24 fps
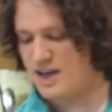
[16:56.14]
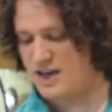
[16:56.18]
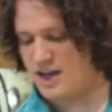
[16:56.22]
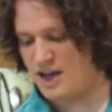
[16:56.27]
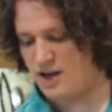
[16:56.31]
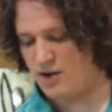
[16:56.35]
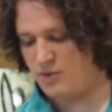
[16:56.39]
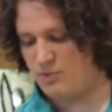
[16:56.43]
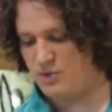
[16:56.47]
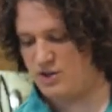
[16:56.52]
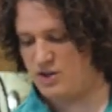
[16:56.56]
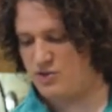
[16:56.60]

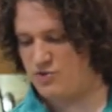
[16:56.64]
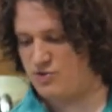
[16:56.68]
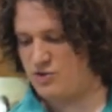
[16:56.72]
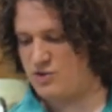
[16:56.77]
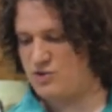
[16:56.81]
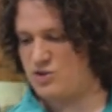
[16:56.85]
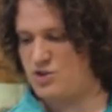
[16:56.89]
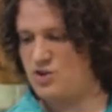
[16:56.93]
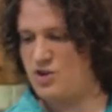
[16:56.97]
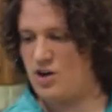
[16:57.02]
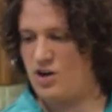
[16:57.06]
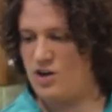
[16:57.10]
Now, when you
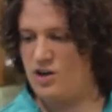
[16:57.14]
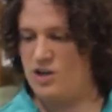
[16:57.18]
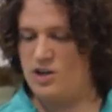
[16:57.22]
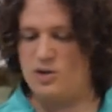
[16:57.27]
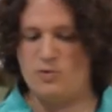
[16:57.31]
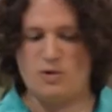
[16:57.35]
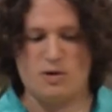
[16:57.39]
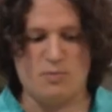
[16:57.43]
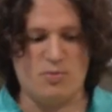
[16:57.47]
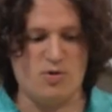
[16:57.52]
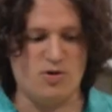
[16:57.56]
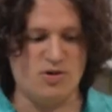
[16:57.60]
first start,
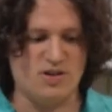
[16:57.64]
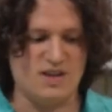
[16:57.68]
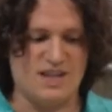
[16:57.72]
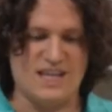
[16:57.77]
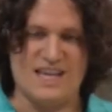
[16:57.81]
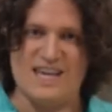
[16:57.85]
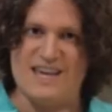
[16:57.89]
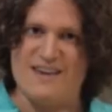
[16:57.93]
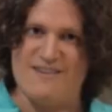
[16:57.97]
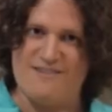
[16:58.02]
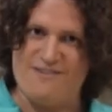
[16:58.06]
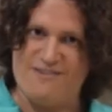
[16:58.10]
you want to put
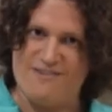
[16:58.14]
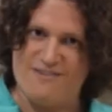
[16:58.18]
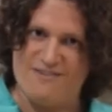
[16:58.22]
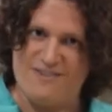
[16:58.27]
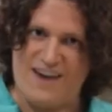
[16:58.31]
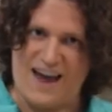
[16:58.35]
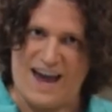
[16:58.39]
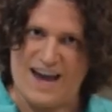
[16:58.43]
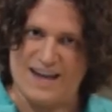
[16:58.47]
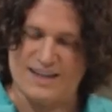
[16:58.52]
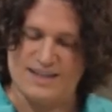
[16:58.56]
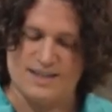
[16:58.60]
the
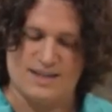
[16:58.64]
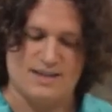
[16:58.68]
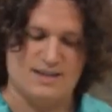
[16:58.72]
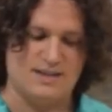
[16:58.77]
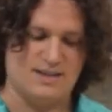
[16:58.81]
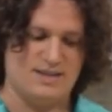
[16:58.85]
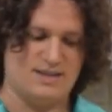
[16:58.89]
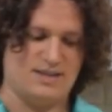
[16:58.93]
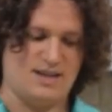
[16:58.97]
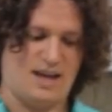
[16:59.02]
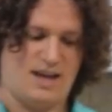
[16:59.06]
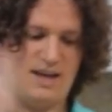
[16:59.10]
fat
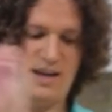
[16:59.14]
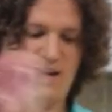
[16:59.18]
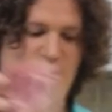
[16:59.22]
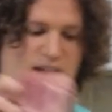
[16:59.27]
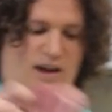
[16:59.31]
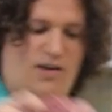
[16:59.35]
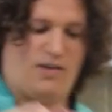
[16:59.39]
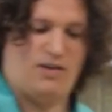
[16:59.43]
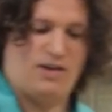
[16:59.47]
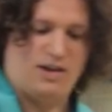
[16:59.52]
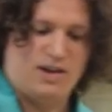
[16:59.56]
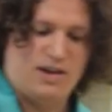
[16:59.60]
Side
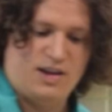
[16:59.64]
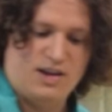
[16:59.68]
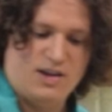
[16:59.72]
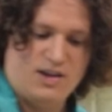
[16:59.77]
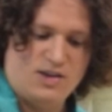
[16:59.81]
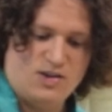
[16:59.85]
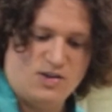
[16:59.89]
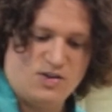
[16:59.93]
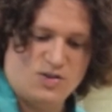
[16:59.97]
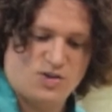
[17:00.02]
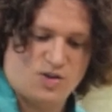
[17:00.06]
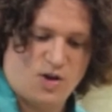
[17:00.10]
down.
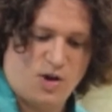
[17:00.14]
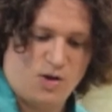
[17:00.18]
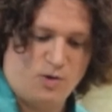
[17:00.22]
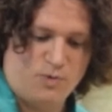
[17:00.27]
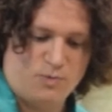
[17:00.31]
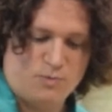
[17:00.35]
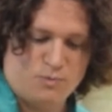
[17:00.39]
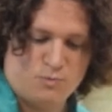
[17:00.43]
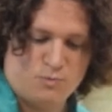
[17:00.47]
So